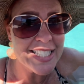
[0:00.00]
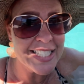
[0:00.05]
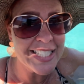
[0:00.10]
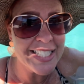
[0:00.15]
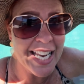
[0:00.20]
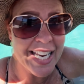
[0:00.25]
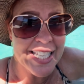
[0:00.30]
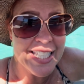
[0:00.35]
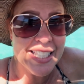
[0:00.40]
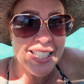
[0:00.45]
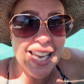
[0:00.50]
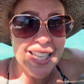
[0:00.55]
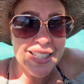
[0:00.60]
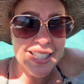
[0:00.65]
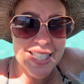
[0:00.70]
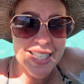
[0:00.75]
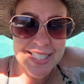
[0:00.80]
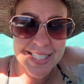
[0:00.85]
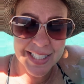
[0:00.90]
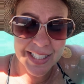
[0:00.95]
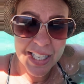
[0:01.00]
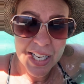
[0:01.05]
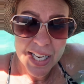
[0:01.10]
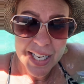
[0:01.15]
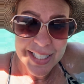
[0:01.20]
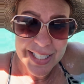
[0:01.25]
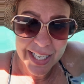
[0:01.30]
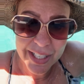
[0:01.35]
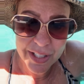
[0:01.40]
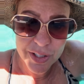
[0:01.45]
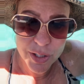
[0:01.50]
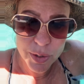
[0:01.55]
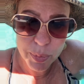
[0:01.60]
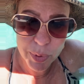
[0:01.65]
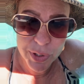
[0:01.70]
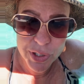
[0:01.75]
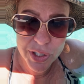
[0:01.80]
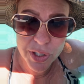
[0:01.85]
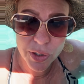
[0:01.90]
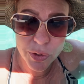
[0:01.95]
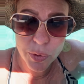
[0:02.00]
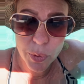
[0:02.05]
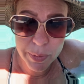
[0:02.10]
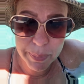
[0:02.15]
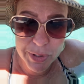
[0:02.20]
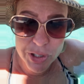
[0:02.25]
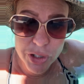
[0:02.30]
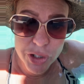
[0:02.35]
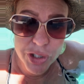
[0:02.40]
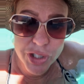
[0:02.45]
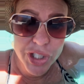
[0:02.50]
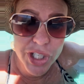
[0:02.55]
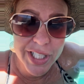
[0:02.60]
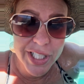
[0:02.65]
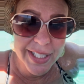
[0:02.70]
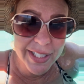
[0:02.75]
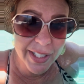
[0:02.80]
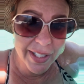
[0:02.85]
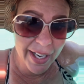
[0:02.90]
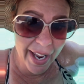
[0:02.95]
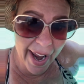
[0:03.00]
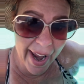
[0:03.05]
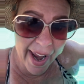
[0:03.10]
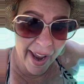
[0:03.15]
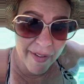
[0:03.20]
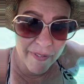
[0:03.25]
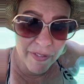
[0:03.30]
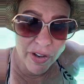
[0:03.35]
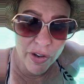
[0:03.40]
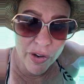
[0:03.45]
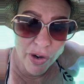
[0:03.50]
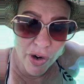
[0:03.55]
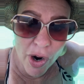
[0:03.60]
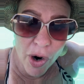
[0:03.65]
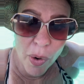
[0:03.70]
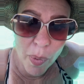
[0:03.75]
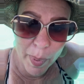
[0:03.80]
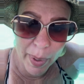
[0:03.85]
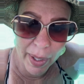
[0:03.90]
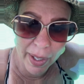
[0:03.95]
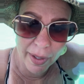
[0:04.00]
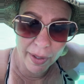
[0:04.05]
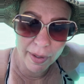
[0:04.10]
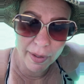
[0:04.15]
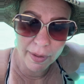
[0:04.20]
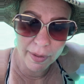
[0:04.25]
say it again. Listen, take this word to the Lord, but you're just going to have a knowing.